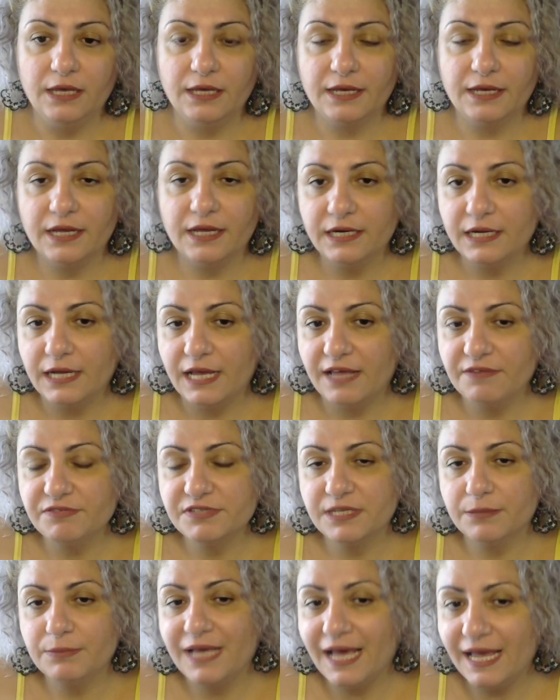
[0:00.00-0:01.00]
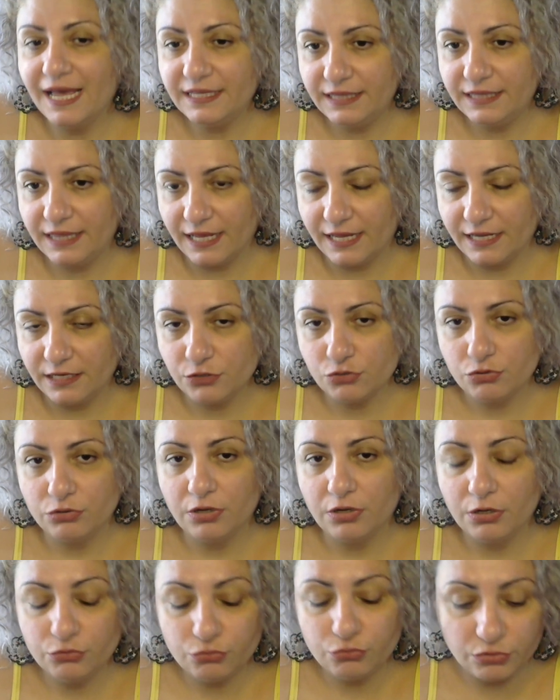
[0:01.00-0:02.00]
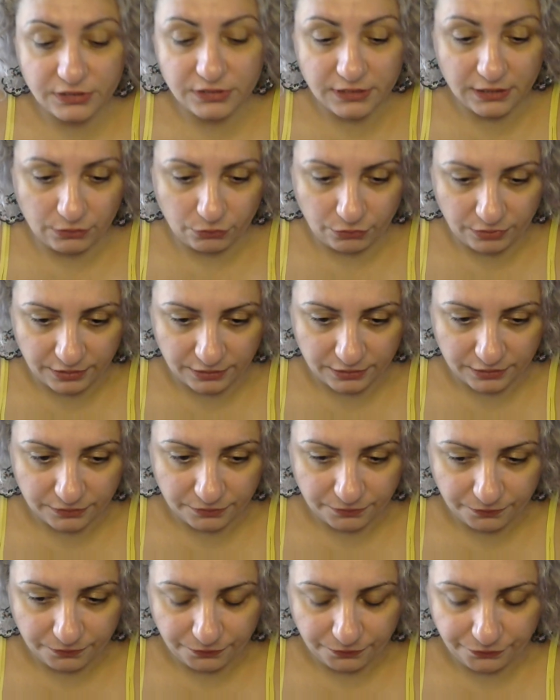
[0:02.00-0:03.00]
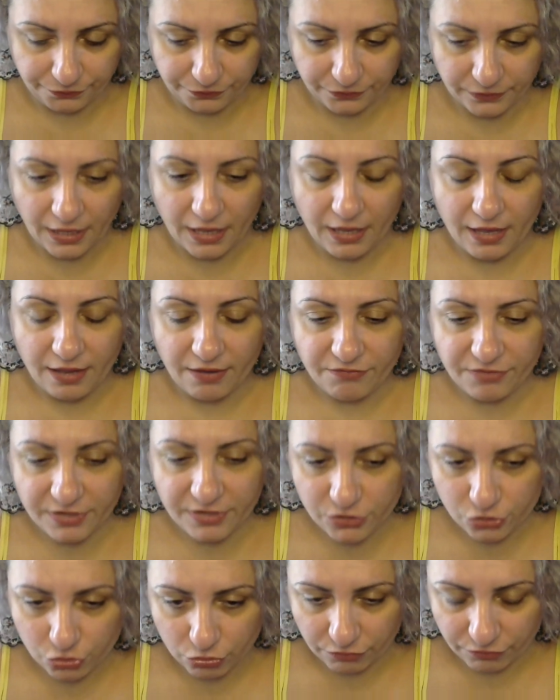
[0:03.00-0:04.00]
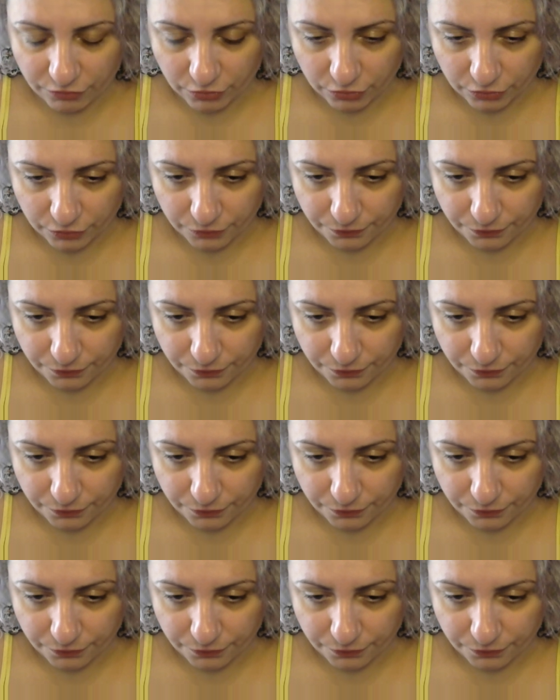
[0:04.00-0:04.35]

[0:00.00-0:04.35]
can have some guidelines on how to deal with it. First of all,